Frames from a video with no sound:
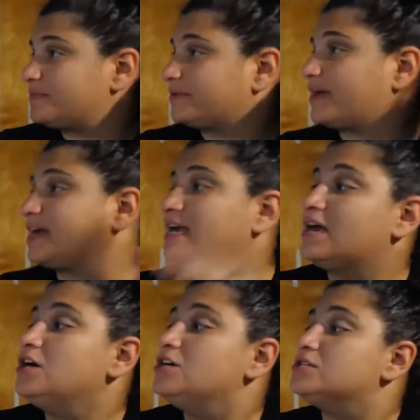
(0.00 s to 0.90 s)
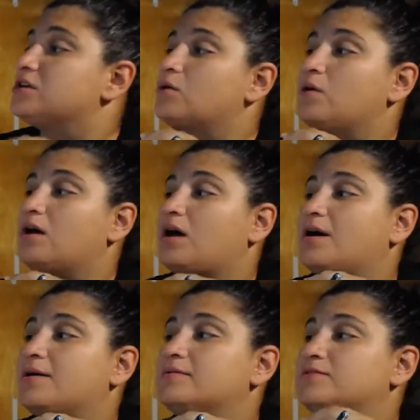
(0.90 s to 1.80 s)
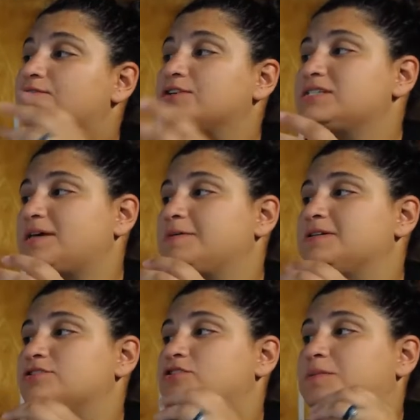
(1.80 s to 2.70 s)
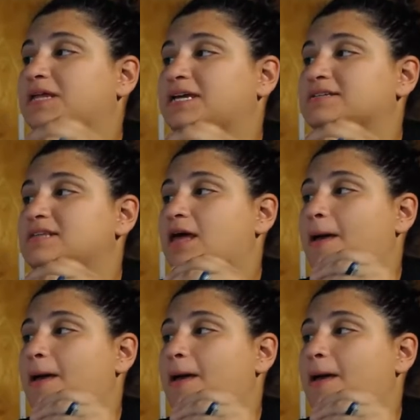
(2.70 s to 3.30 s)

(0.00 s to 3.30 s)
Okay, so uh, the first step is to place